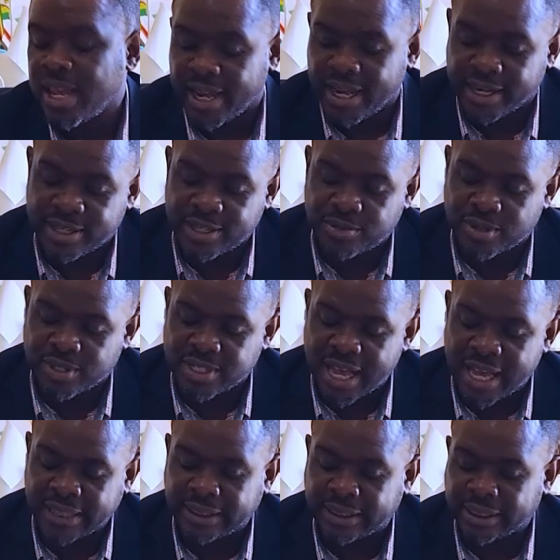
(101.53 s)
And this was
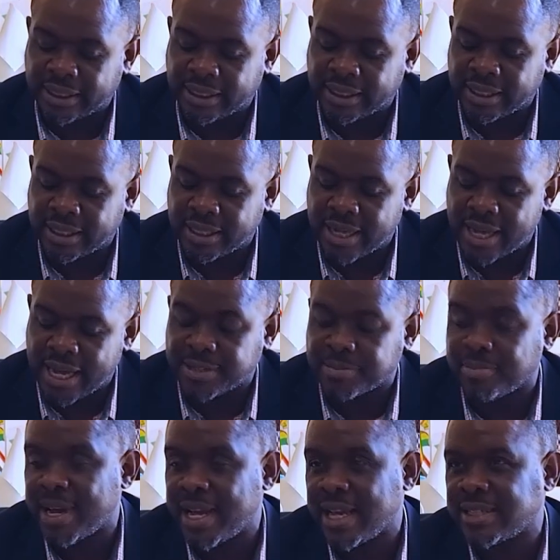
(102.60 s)
under
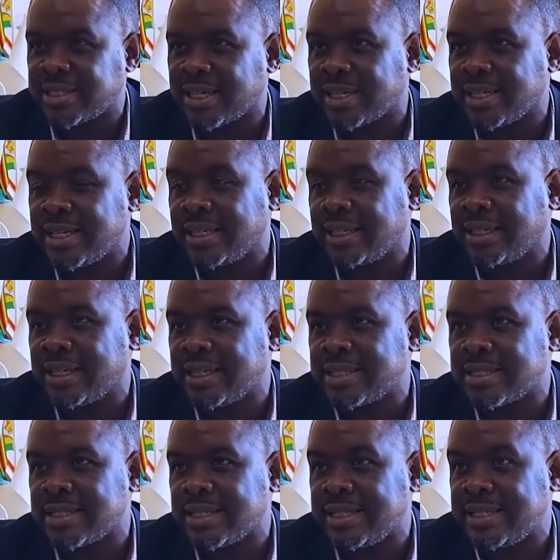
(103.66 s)
Admire
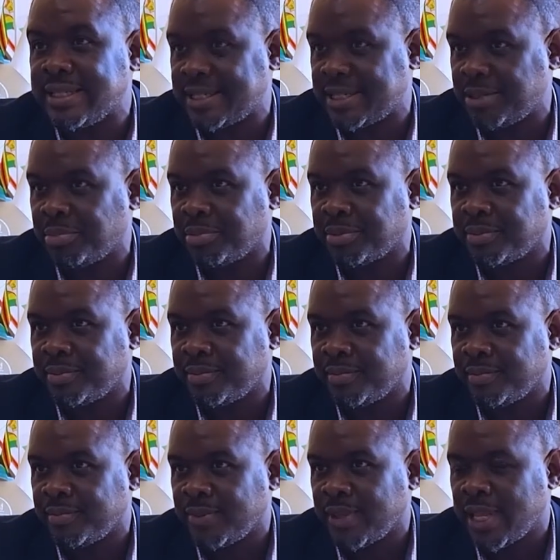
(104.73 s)
Tadera's leadership.
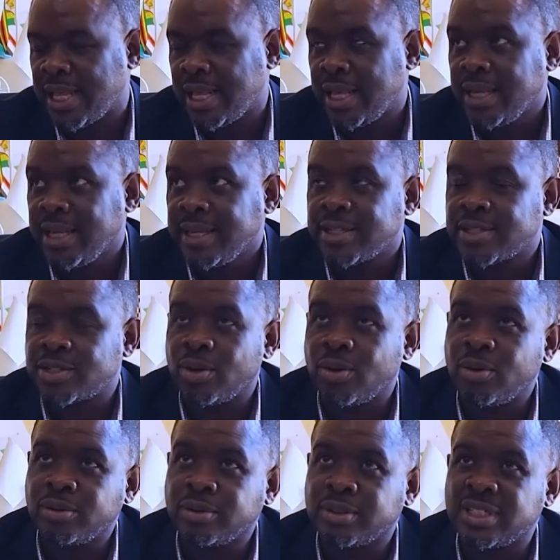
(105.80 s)
Mm-hmm.
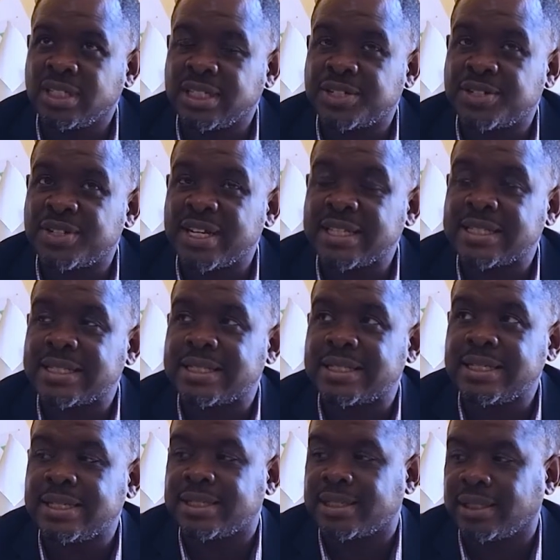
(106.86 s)
So the
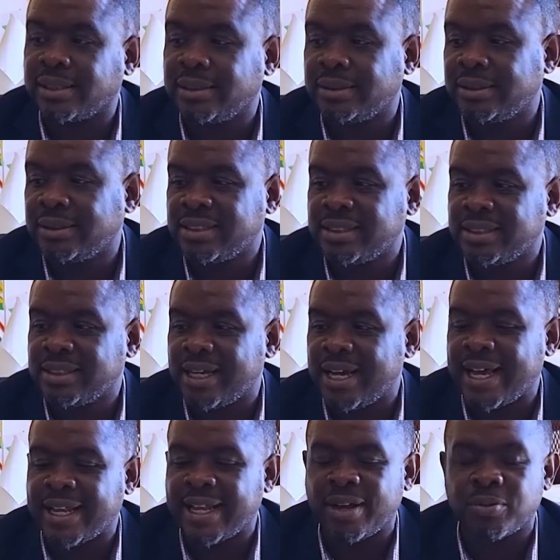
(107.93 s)
transition,
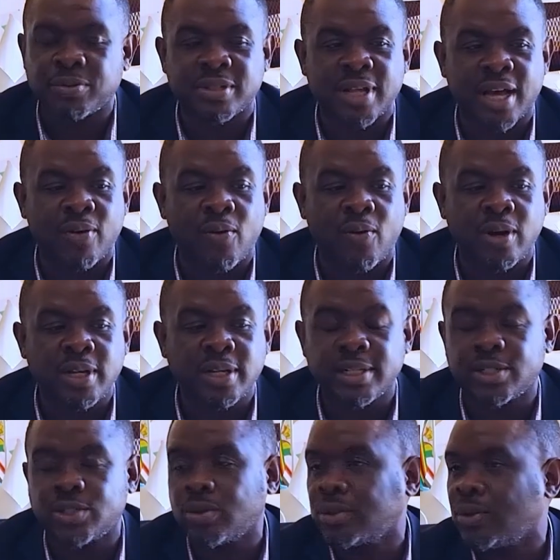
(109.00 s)
I'll call it a
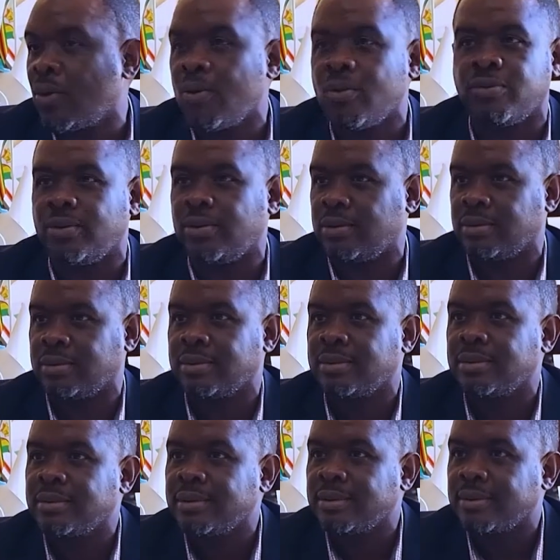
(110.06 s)
total overhaul.
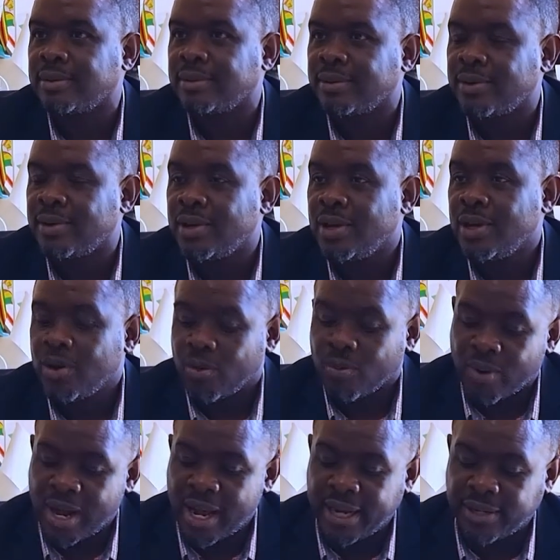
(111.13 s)
Mm-hmm.
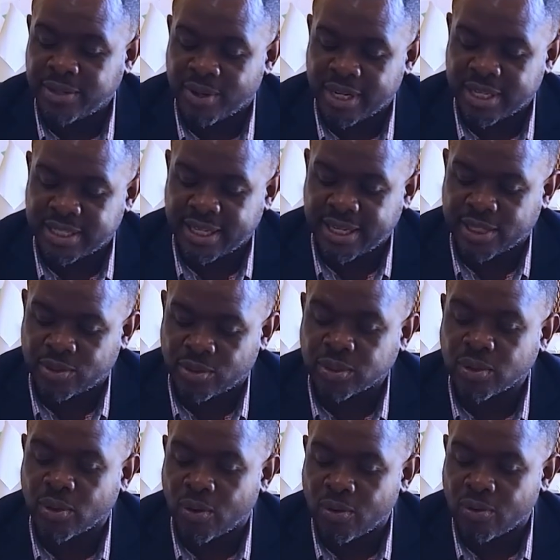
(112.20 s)
Why do I say a
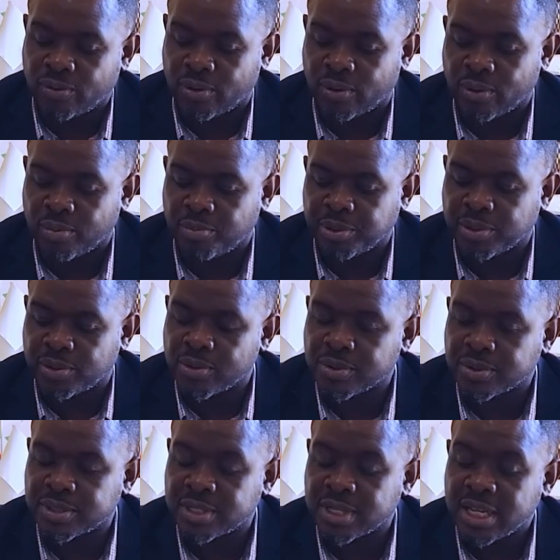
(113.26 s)
total overhaul?
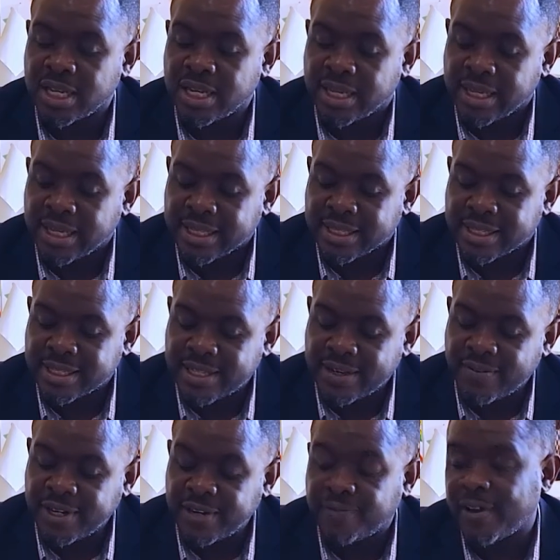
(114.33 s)
Because the
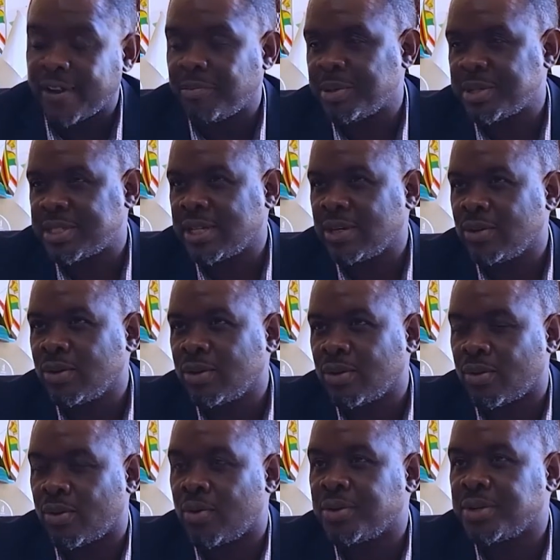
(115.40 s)
75%
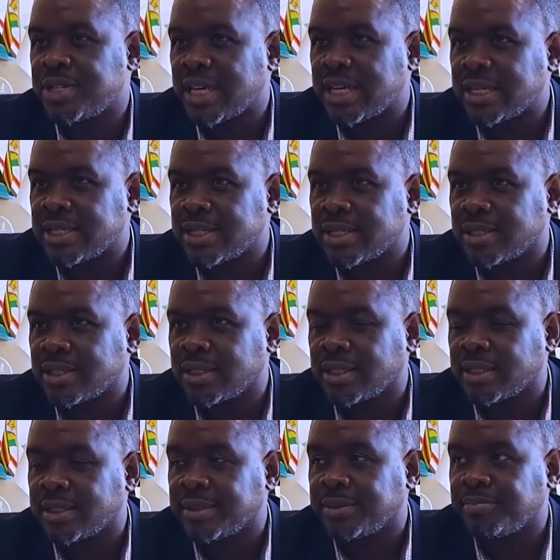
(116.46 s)
local content
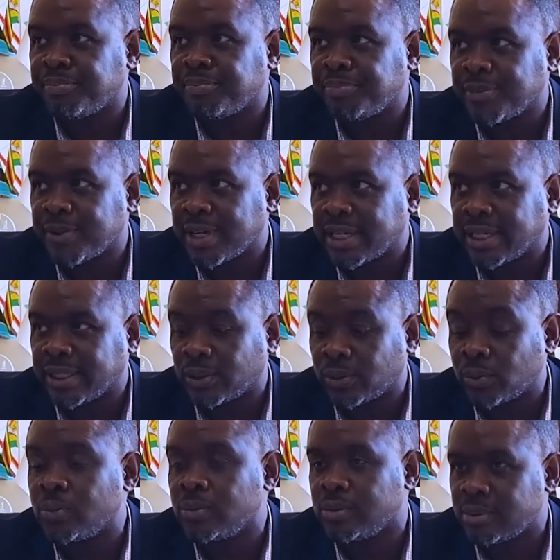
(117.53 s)

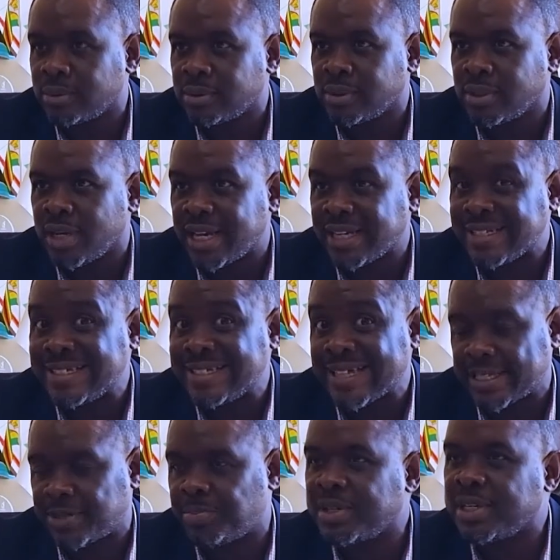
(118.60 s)
rule had
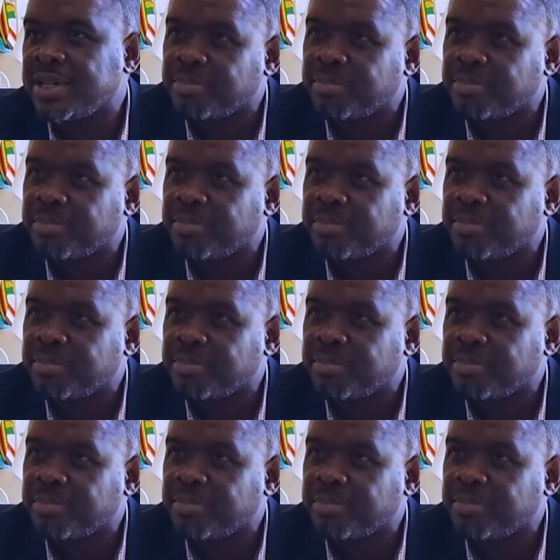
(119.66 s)
just been